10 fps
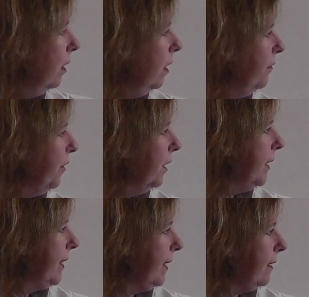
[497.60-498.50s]
of
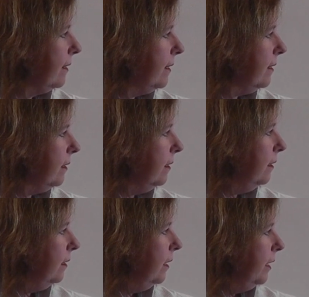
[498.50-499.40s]
36.
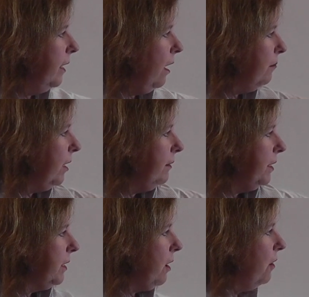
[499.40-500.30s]
Now I'm going to
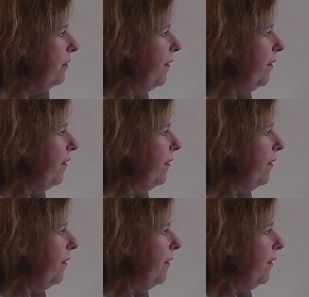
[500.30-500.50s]
list all the